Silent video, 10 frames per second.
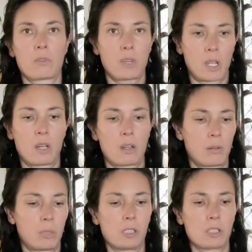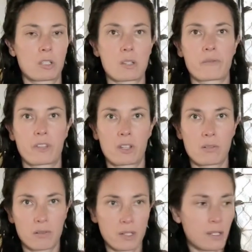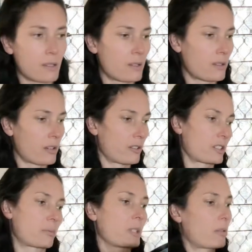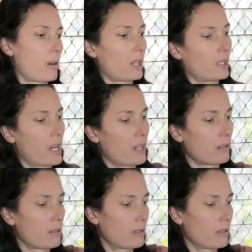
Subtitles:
Then apologies for the noise, this is going to be quite loud.